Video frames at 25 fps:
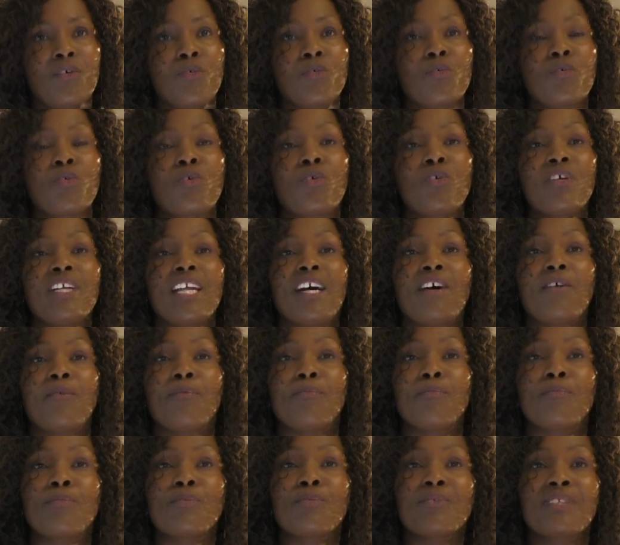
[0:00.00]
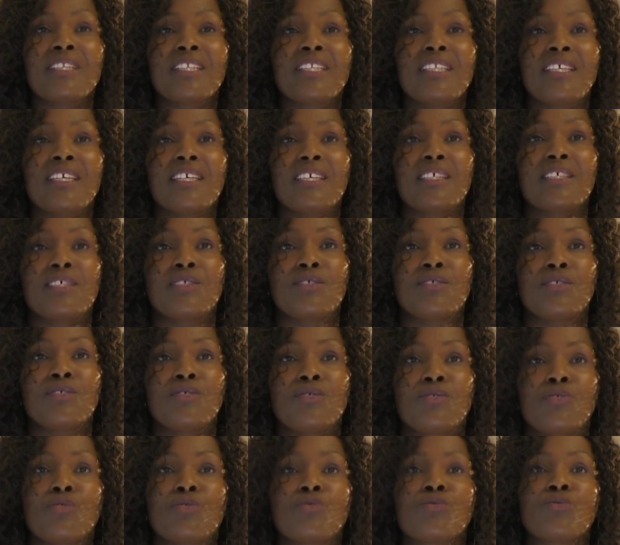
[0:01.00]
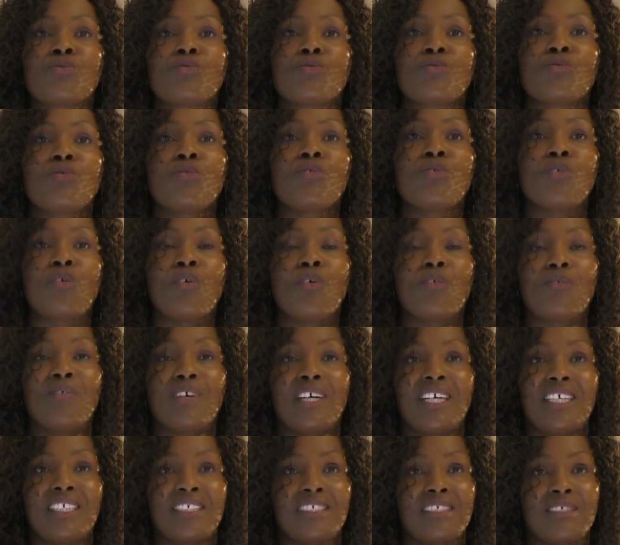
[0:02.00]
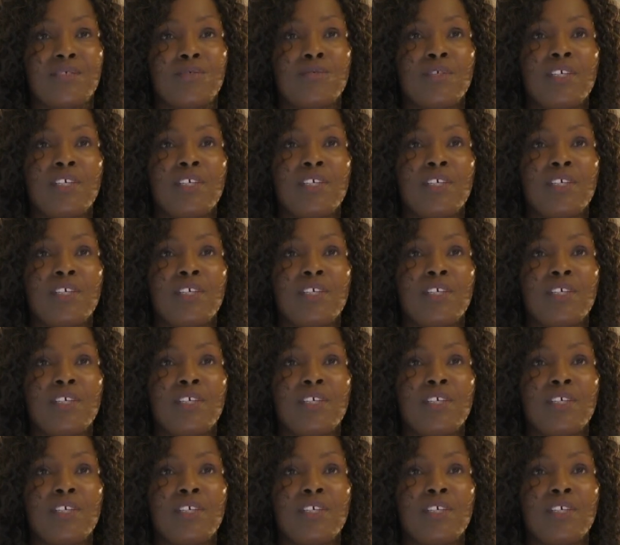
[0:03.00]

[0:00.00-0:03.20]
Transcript: who God have put there to rule over us.